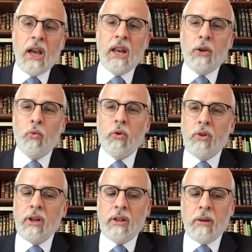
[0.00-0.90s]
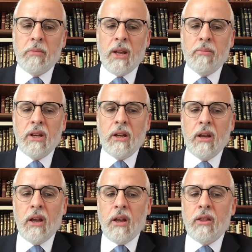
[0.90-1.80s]
And he worried that maybe
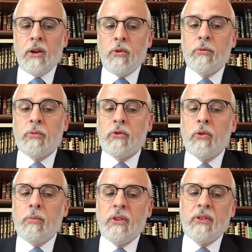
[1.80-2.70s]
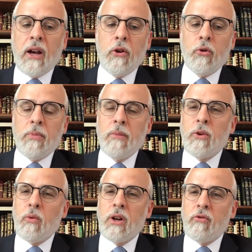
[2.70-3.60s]
there was Psul Bizarro,
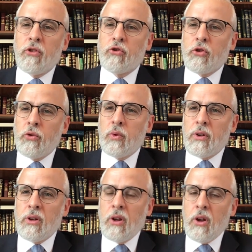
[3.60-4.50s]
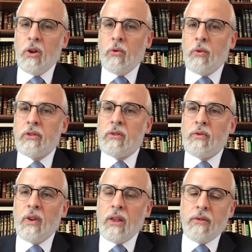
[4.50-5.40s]
maybe one of his children wasn't
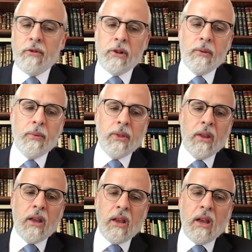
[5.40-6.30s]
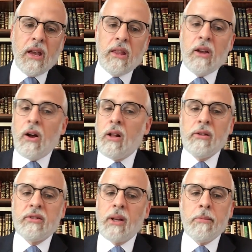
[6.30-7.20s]
faithful. And they all
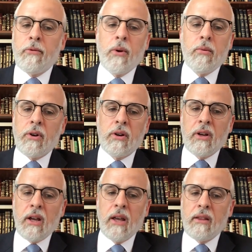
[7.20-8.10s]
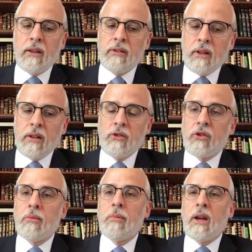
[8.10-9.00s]
stepped forward, and they said,
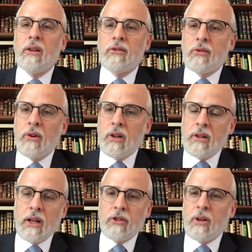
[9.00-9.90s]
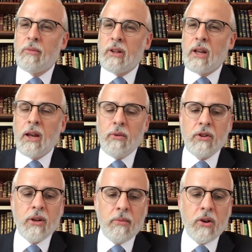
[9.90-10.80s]
Shema Yisrael, Hashem Elokeinu,
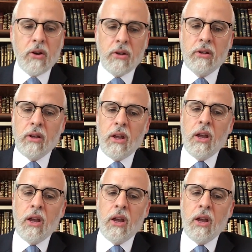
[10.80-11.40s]
Hashem Echad.